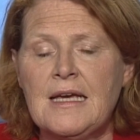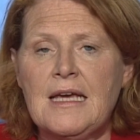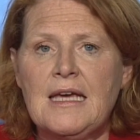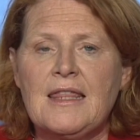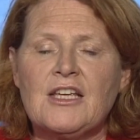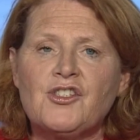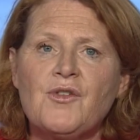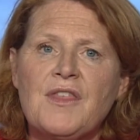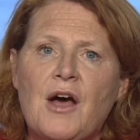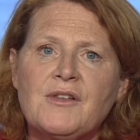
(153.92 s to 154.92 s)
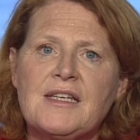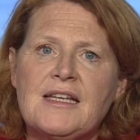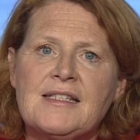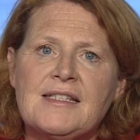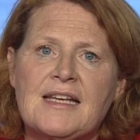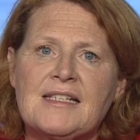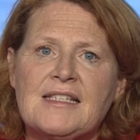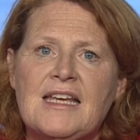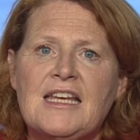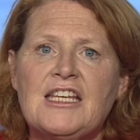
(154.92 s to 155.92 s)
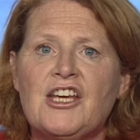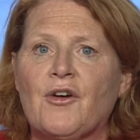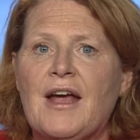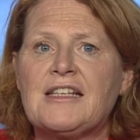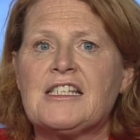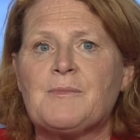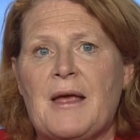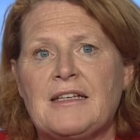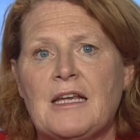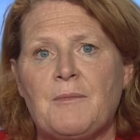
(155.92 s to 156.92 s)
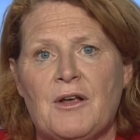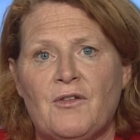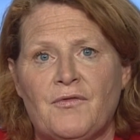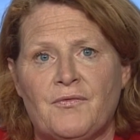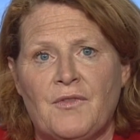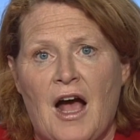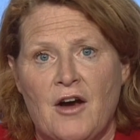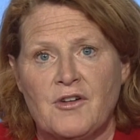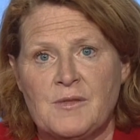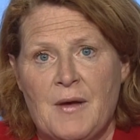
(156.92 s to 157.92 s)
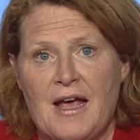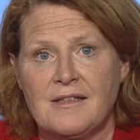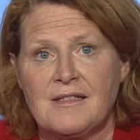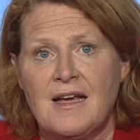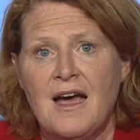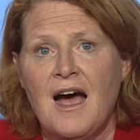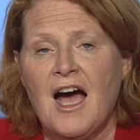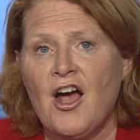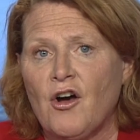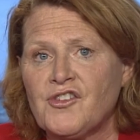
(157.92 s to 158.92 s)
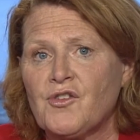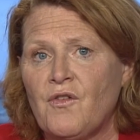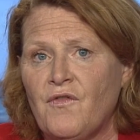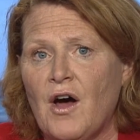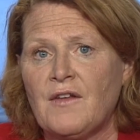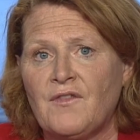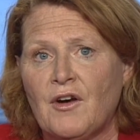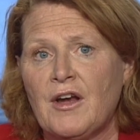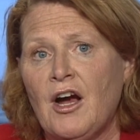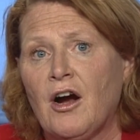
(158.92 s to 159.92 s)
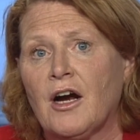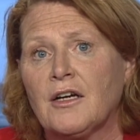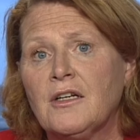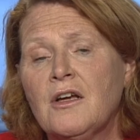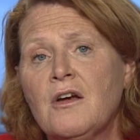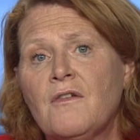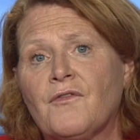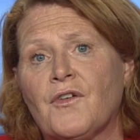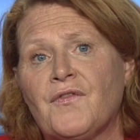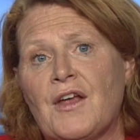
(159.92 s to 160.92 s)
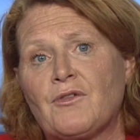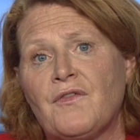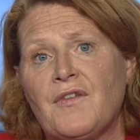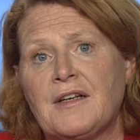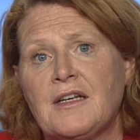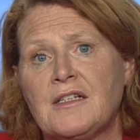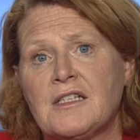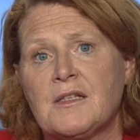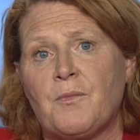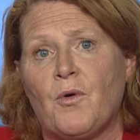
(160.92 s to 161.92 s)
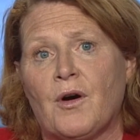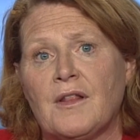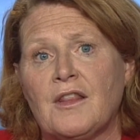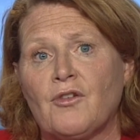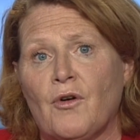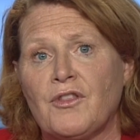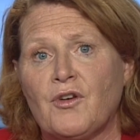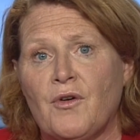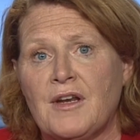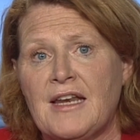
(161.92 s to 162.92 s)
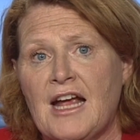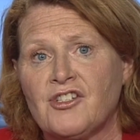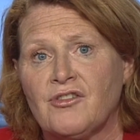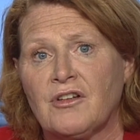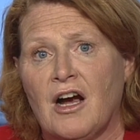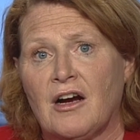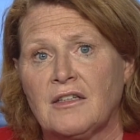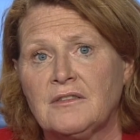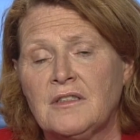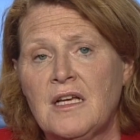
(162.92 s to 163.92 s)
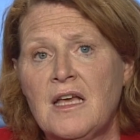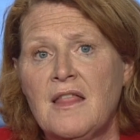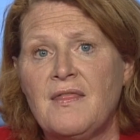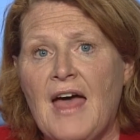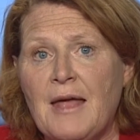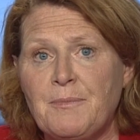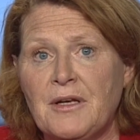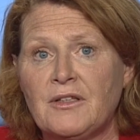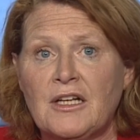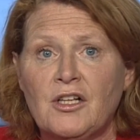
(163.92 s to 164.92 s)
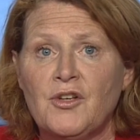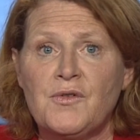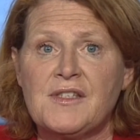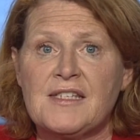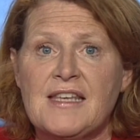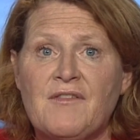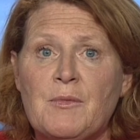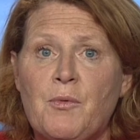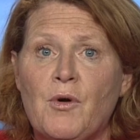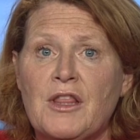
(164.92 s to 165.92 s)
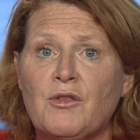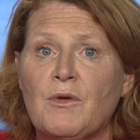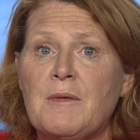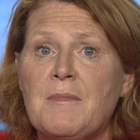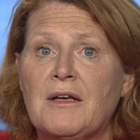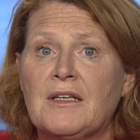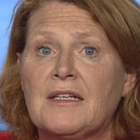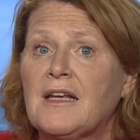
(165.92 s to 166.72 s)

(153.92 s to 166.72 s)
In the 2016 year-end spending bill Congress passed, I also fought very hard for federal funding to support the North Dakota National Guard. That bill includes a $7.3 million